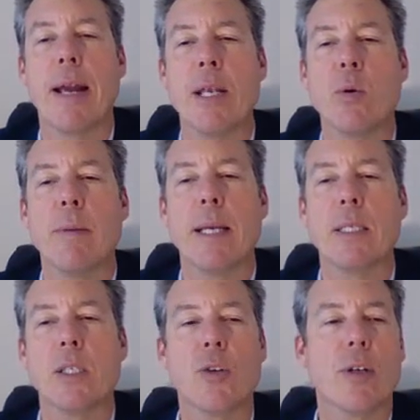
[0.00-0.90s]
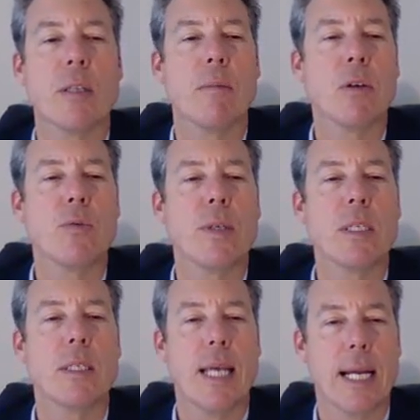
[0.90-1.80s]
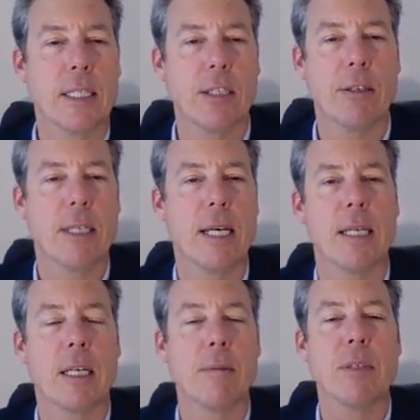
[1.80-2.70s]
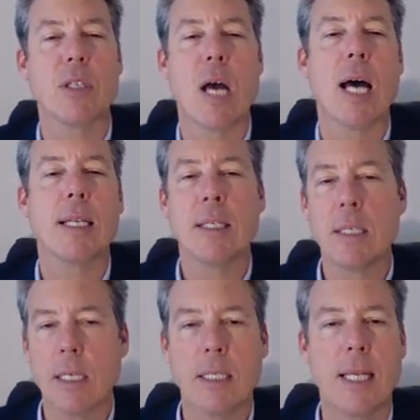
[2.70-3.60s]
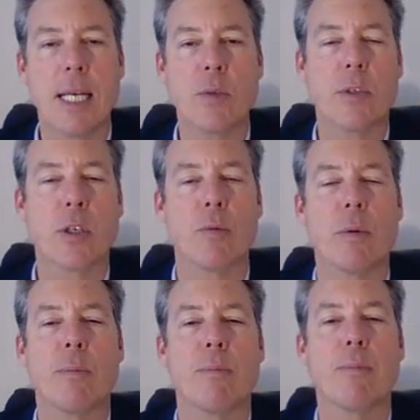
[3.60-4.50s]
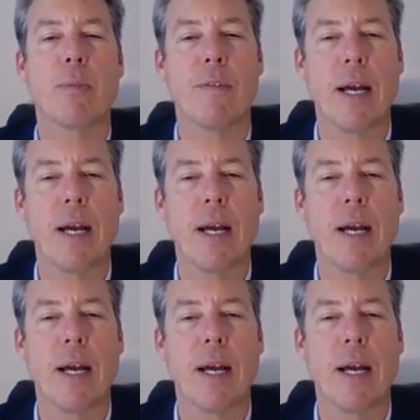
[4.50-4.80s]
monthly, or annual basis during the most recent tax year and the income is not listed on the tax return,